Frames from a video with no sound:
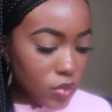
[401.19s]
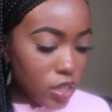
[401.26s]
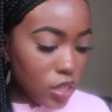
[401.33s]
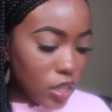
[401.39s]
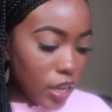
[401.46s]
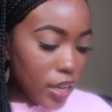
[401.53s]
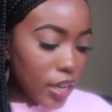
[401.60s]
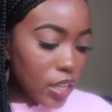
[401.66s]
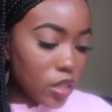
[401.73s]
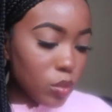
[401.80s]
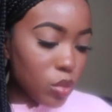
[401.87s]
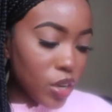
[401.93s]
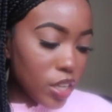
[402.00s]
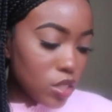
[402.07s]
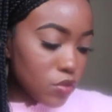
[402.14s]
like I had the
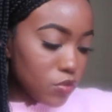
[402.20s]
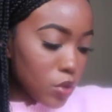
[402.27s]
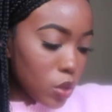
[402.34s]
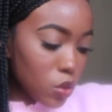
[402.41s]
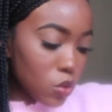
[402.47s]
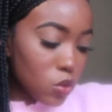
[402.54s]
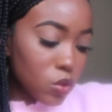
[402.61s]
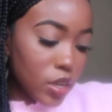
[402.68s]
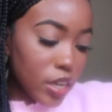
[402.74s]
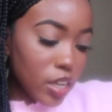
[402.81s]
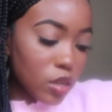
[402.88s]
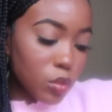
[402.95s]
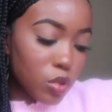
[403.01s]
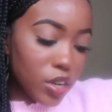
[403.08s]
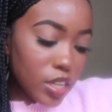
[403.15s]
Bratz phone, I
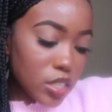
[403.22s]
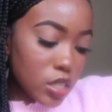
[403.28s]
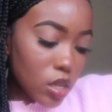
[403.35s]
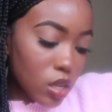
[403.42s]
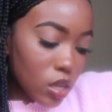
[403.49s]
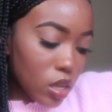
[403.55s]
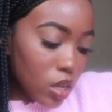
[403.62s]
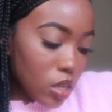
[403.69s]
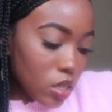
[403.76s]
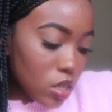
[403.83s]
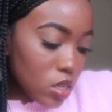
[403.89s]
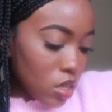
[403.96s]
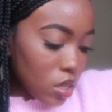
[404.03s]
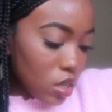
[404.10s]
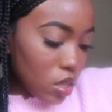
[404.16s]
had a Bratz clock,
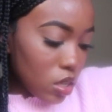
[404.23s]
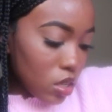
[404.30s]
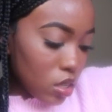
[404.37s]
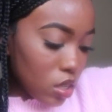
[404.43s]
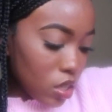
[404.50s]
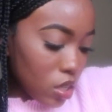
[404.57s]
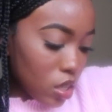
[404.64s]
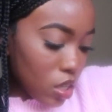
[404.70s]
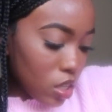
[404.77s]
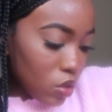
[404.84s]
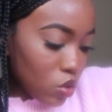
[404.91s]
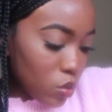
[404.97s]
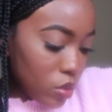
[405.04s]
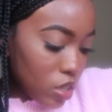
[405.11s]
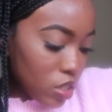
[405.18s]
and it kind
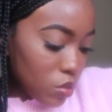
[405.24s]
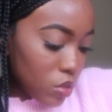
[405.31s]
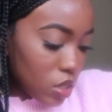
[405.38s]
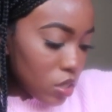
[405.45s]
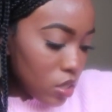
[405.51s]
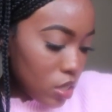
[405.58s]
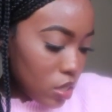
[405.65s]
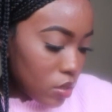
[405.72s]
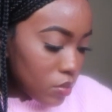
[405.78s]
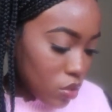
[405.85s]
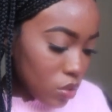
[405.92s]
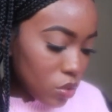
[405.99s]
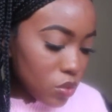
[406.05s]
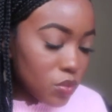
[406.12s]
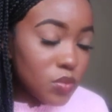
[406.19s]
of reminded me of that.
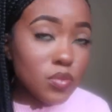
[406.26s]
So